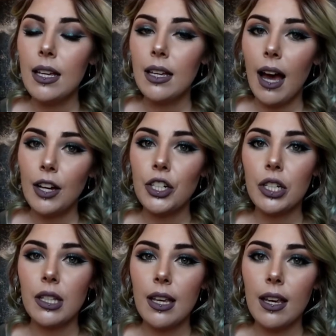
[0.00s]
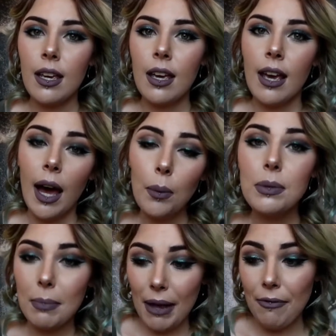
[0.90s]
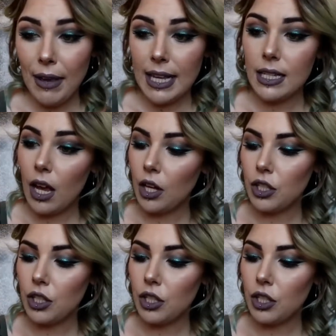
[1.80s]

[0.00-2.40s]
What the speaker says: It actually helped my face.